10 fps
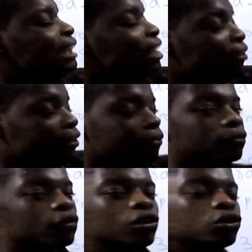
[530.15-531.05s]
3,
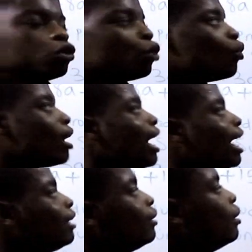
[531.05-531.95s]
so you
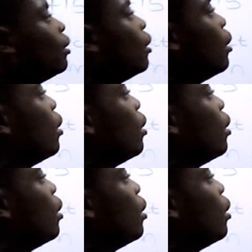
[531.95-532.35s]
add